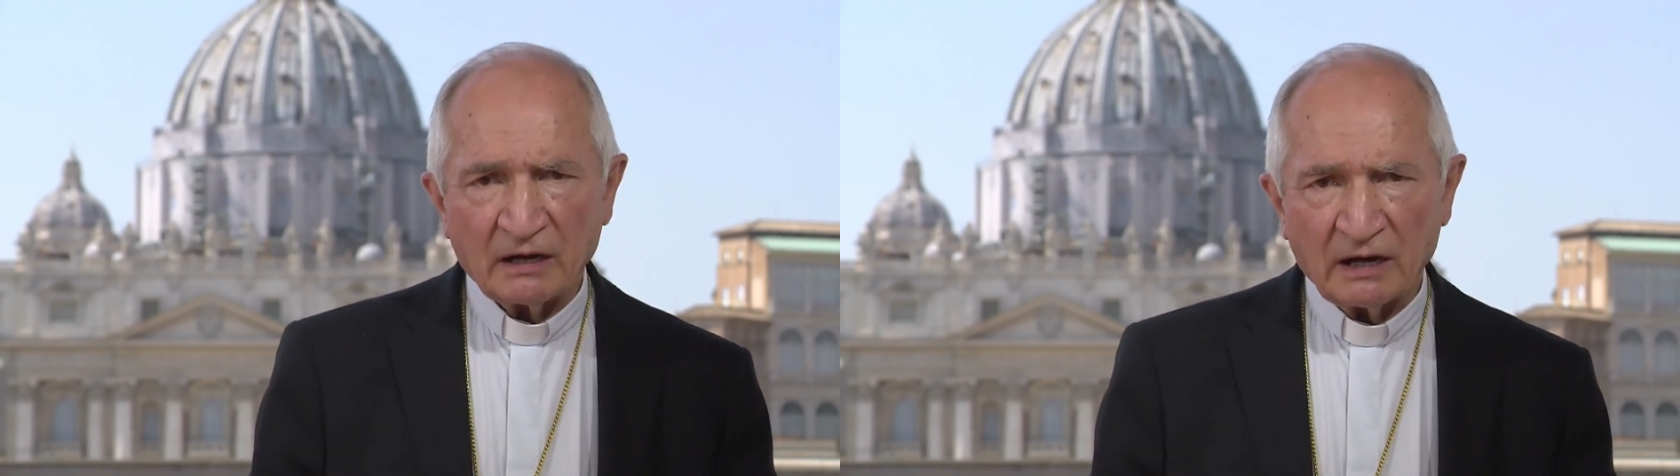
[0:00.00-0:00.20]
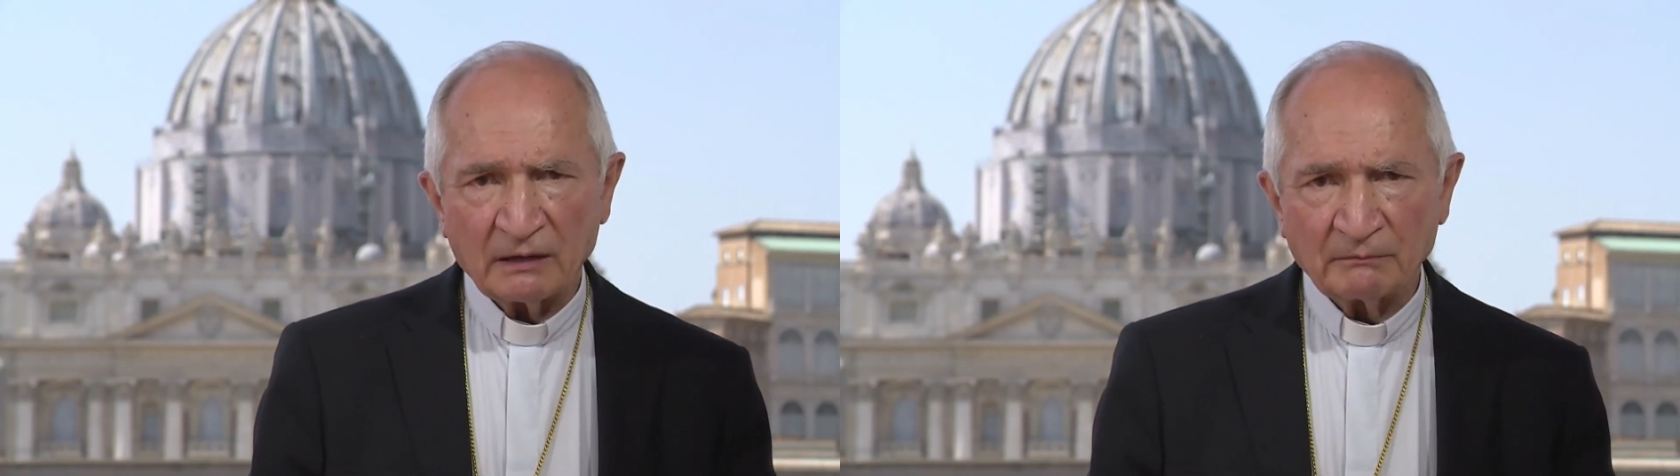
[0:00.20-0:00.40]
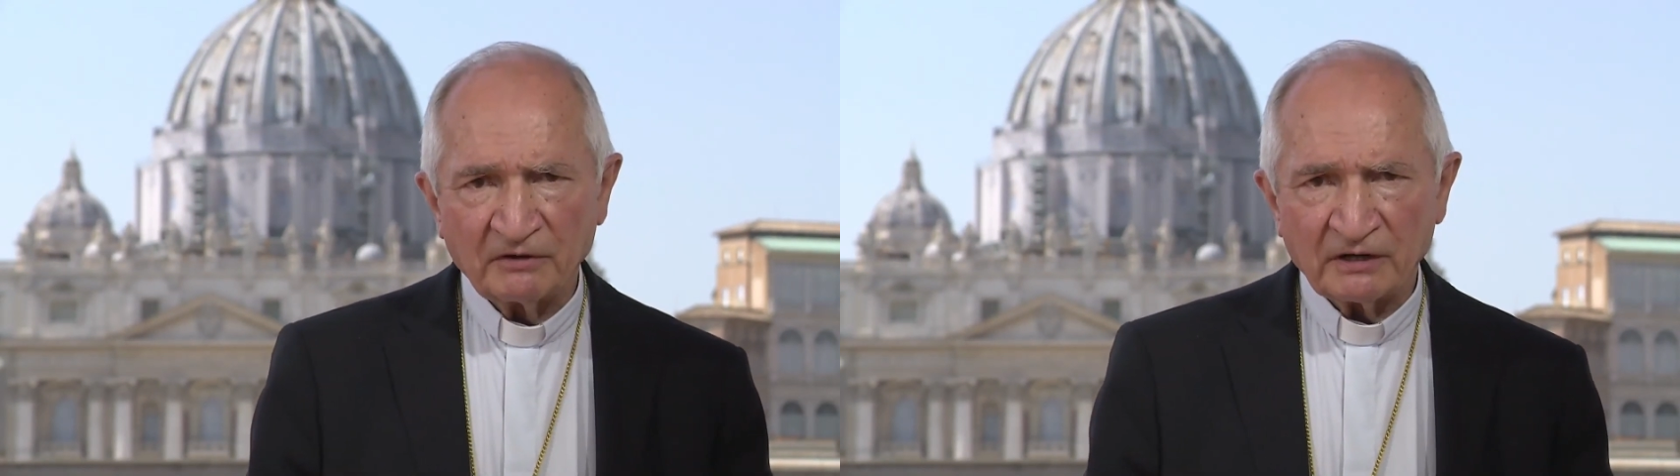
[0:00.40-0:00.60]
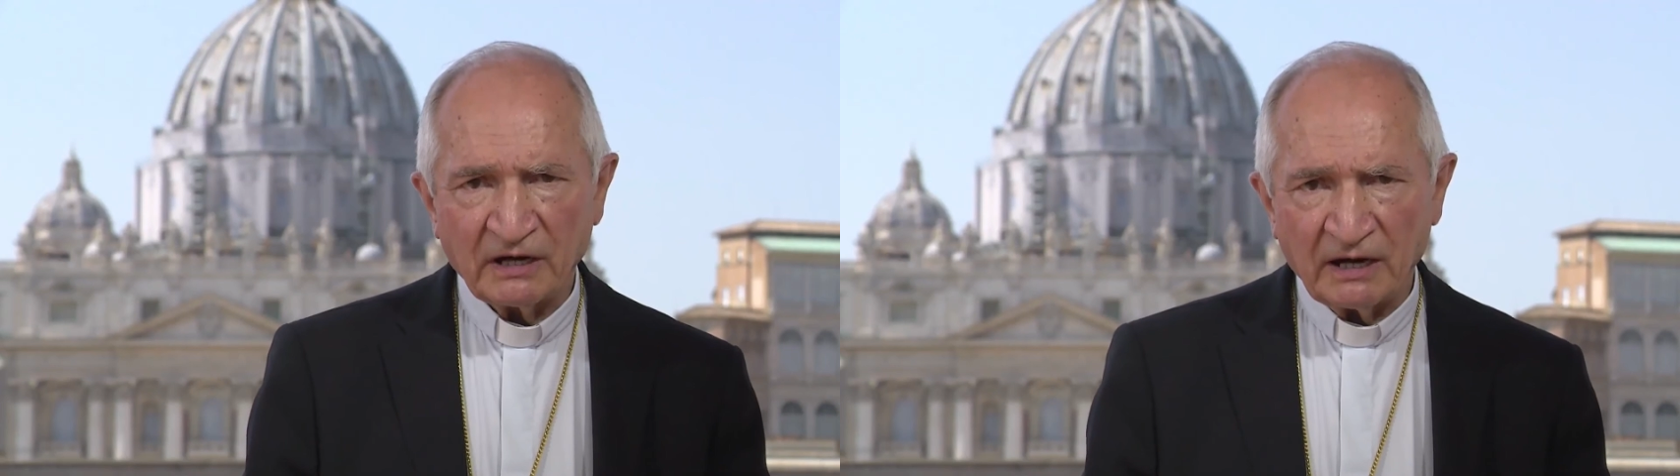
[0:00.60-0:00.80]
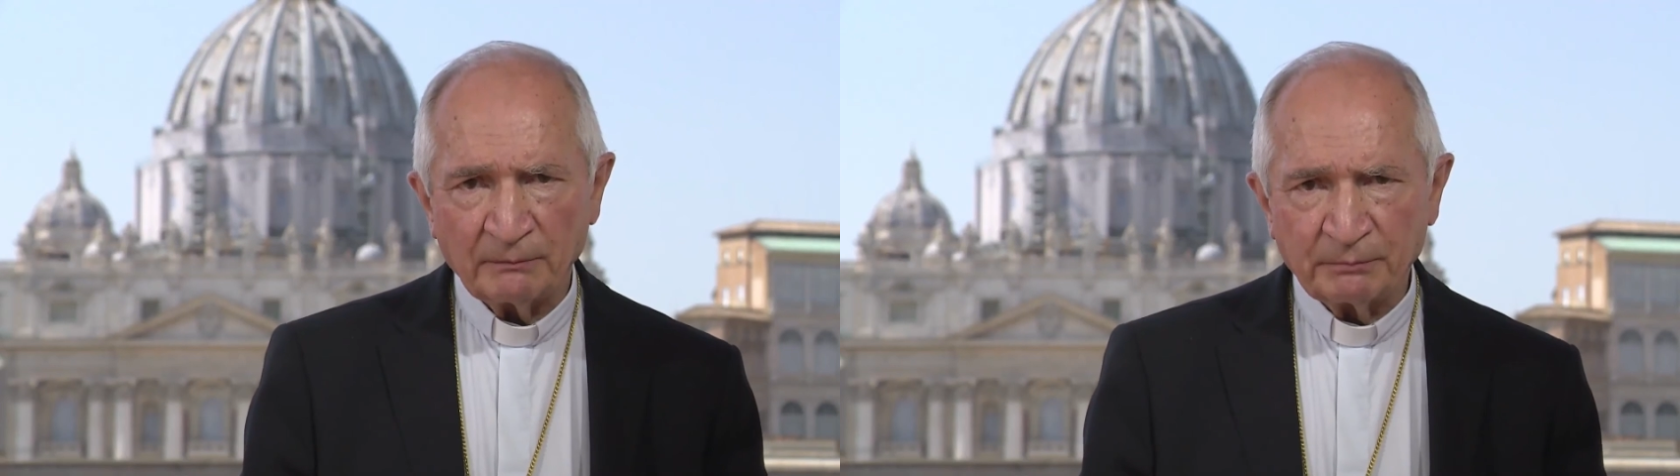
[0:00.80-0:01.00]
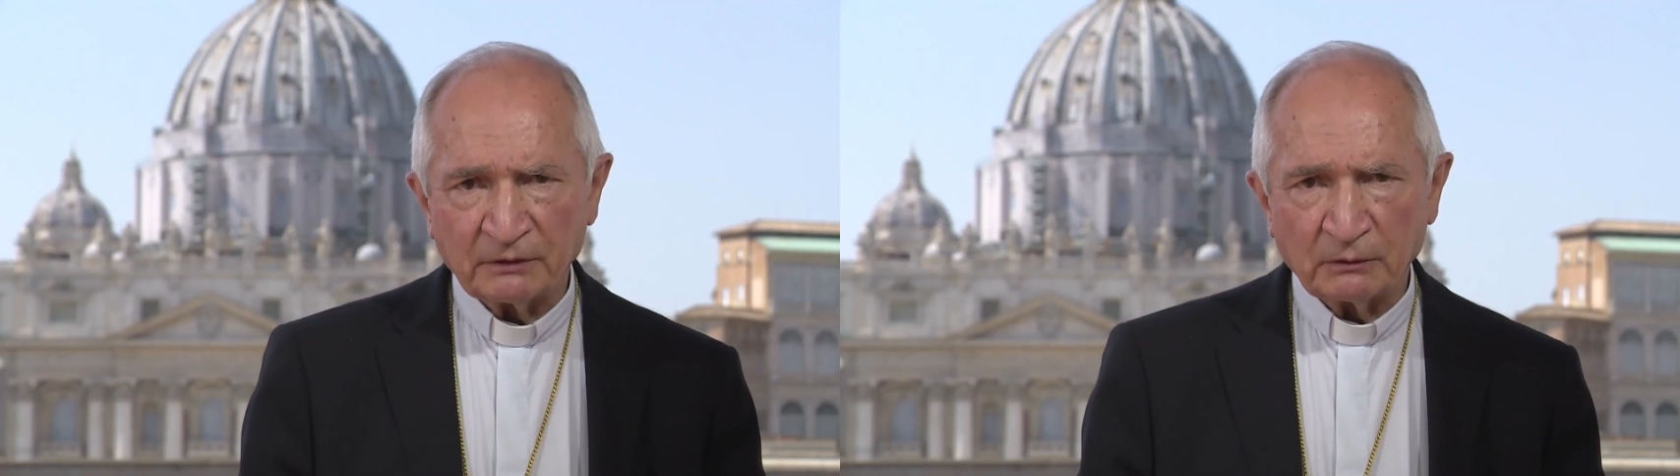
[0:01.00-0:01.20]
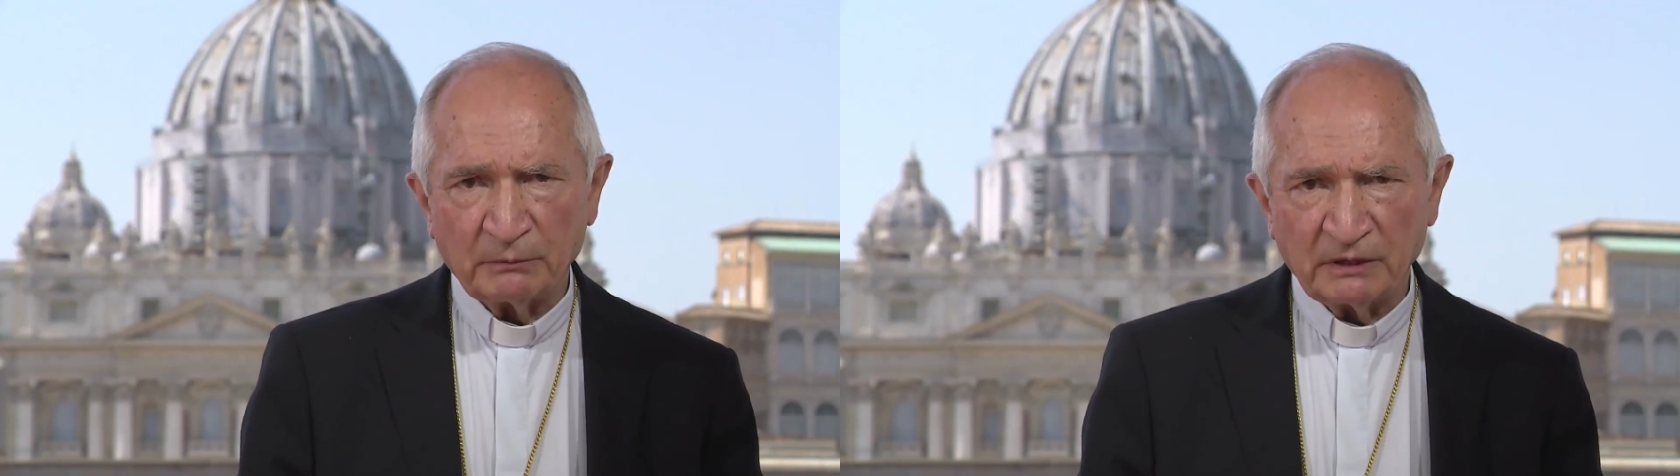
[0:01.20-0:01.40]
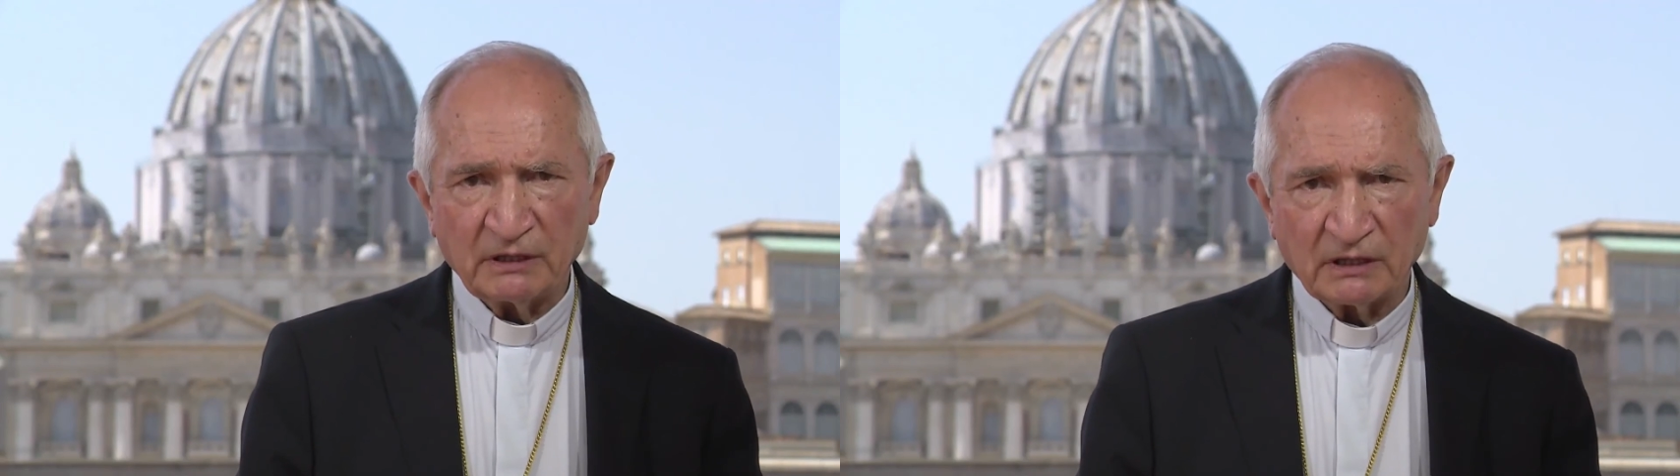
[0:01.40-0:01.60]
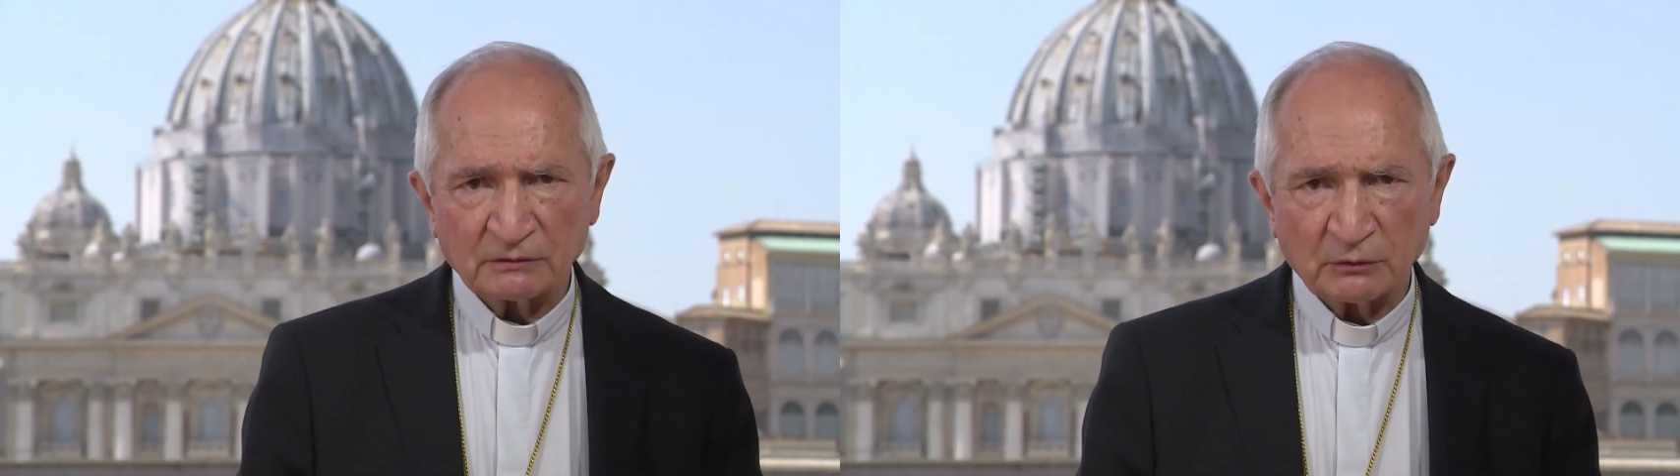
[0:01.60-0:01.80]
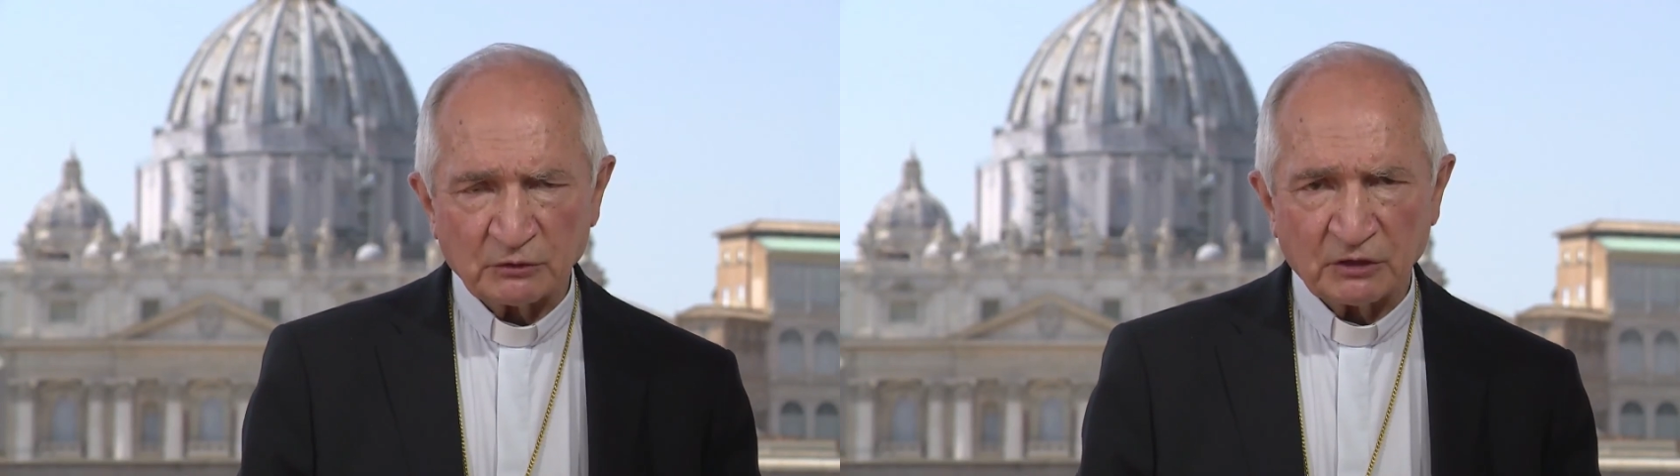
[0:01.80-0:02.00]
I am very happy to be
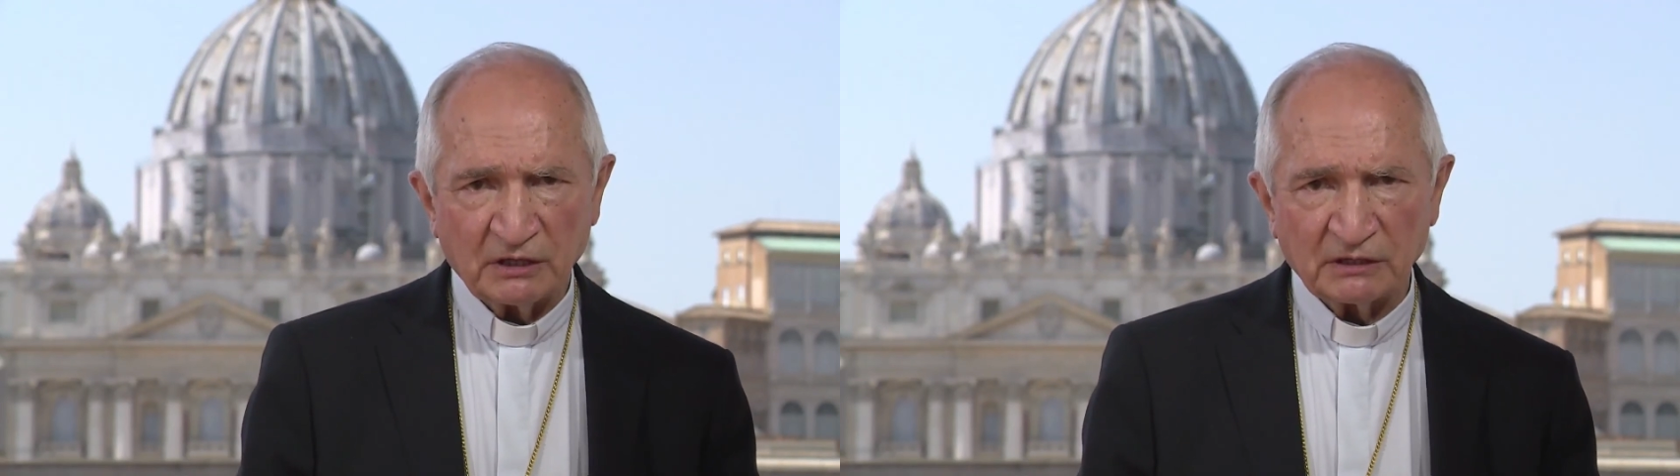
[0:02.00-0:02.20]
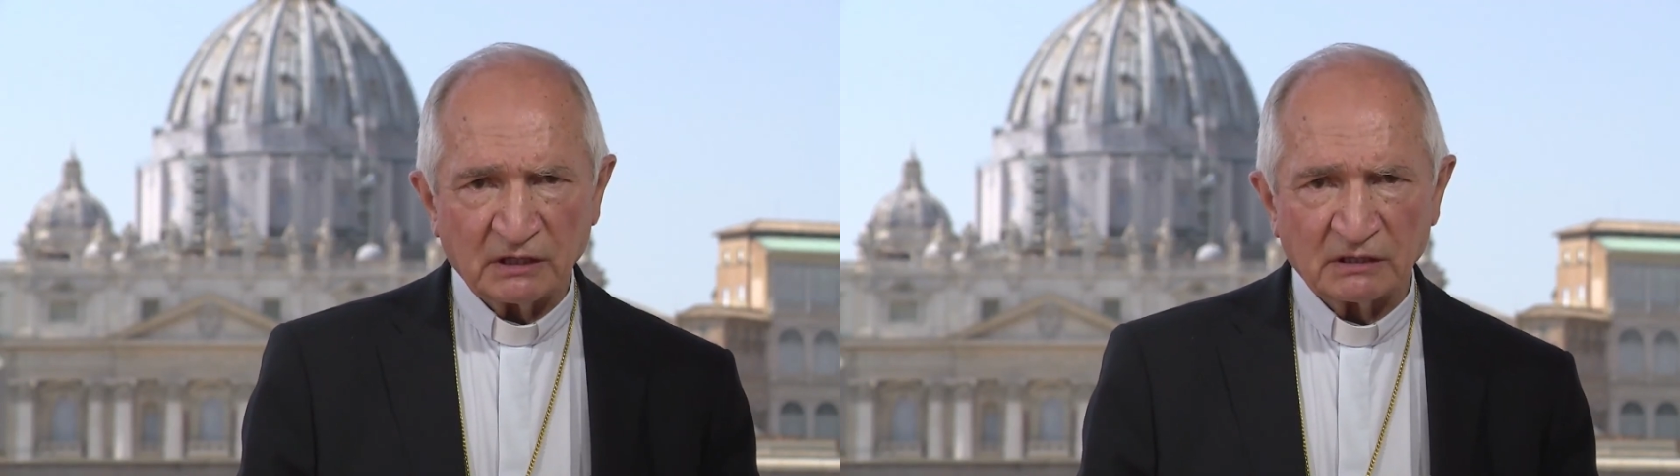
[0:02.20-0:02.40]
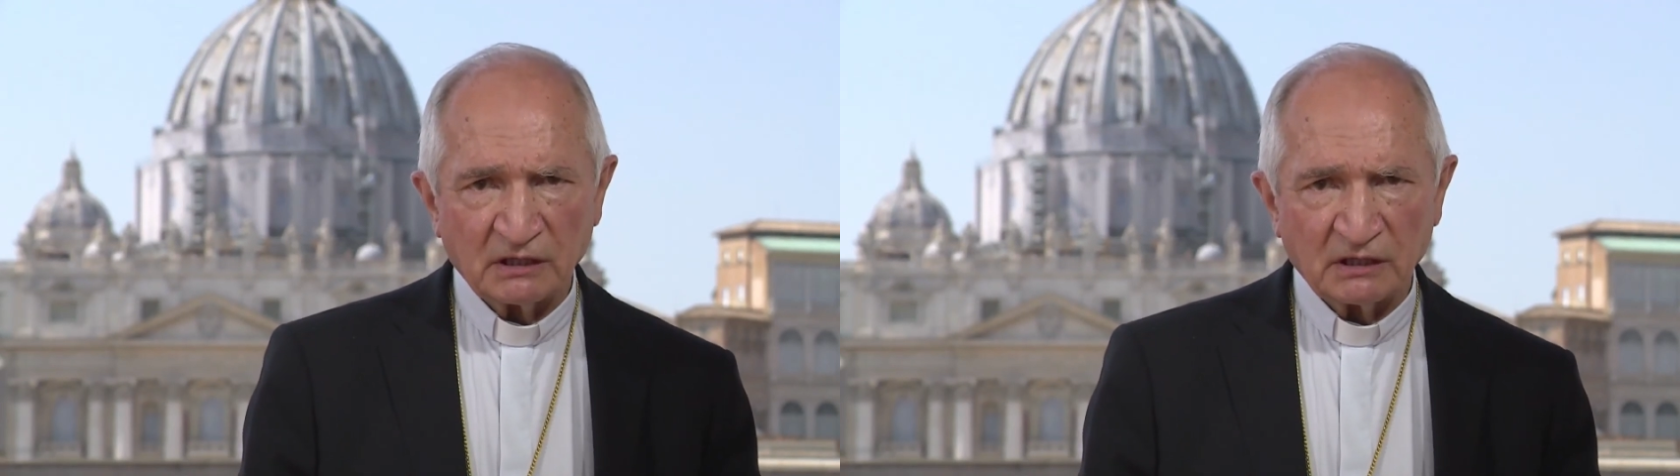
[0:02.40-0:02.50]
associated